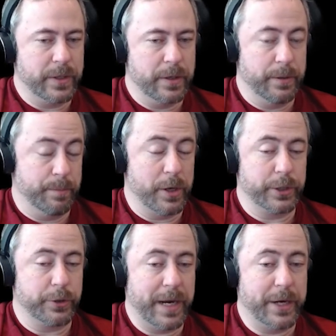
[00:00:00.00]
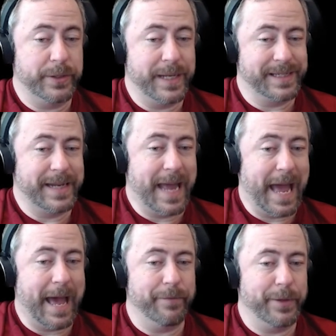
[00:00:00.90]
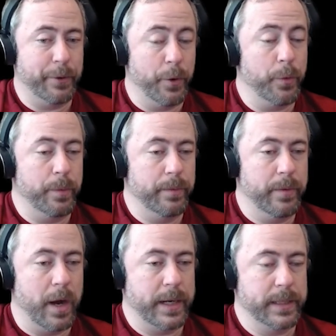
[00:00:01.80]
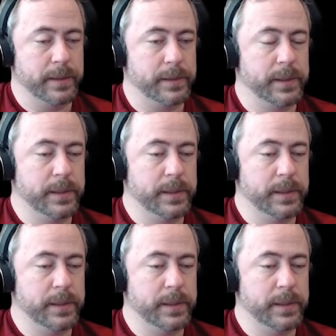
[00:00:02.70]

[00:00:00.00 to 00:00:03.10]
or the project creator doesn't have their own audience?